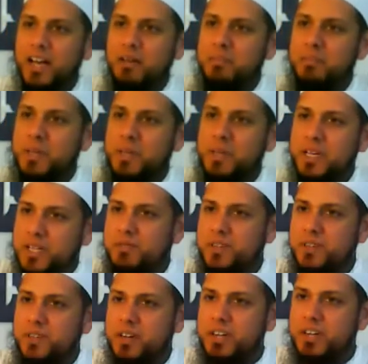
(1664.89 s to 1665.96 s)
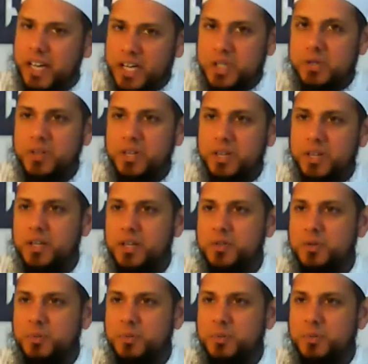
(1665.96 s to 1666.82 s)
And because of their connection with Allah